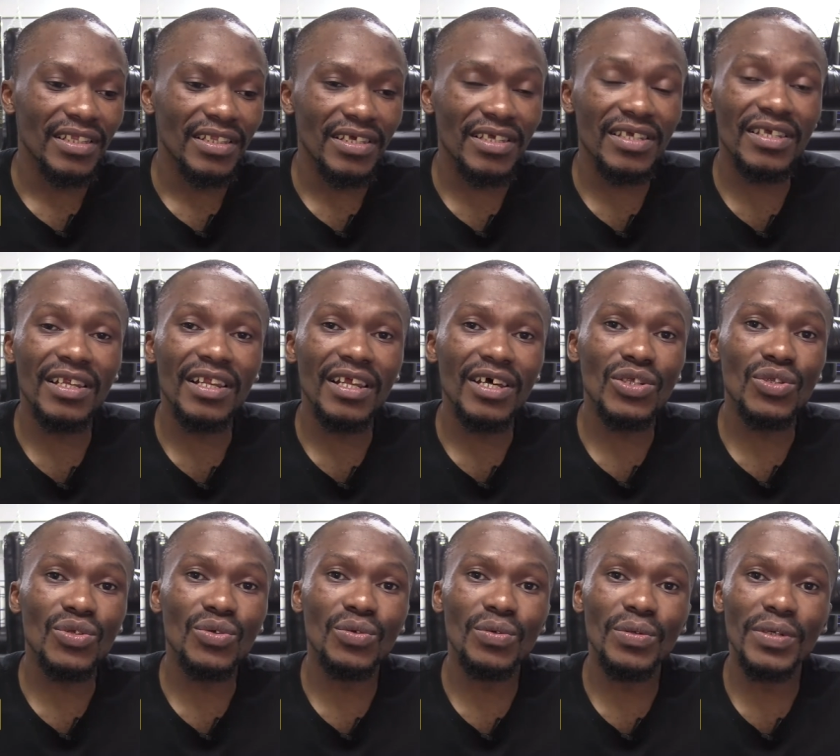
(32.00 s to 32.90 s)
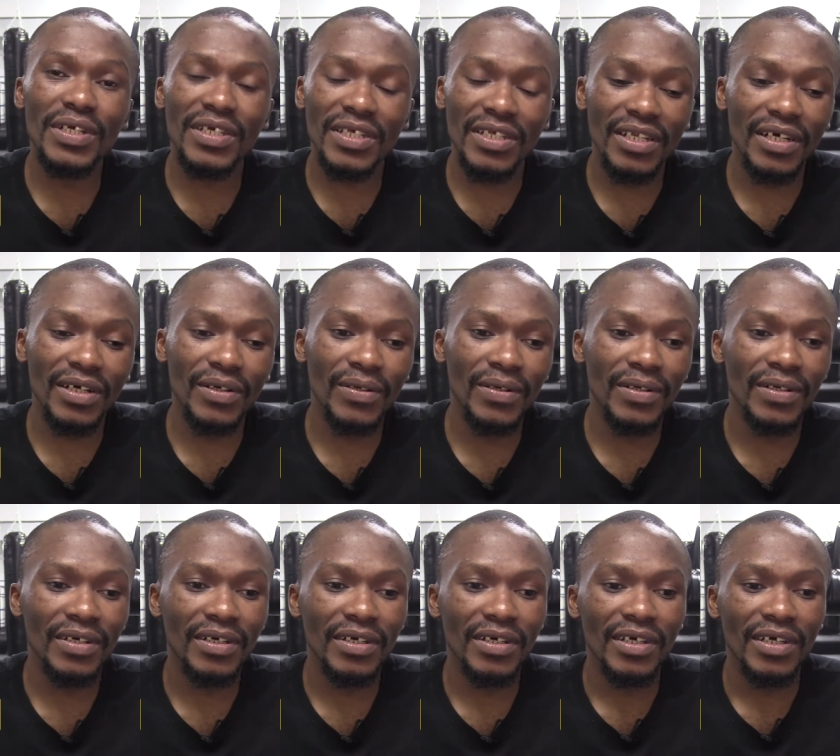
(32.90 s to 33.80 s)
This is the last two weeks now.
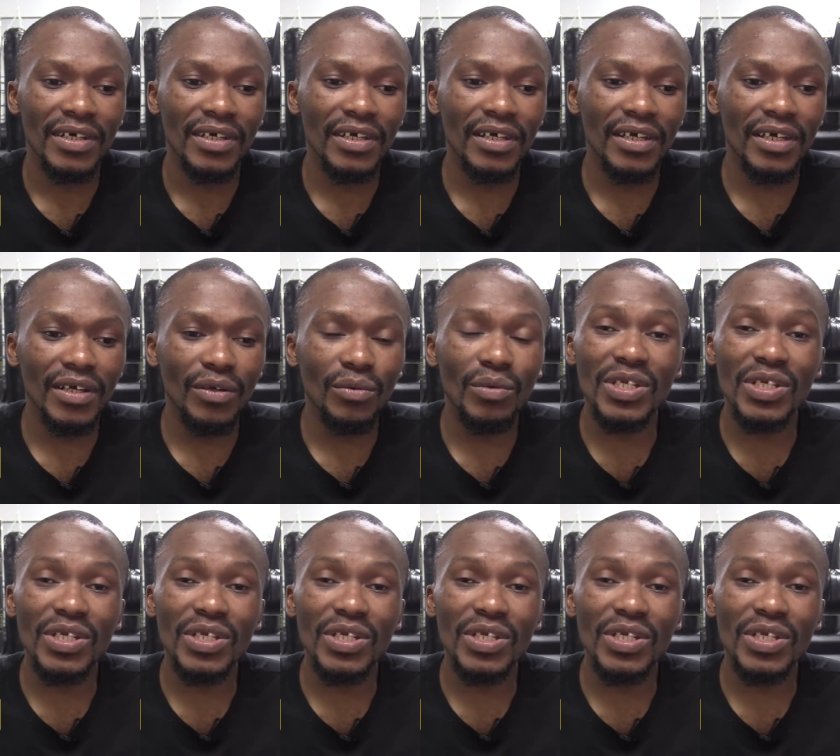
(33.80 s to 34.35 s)
Uh,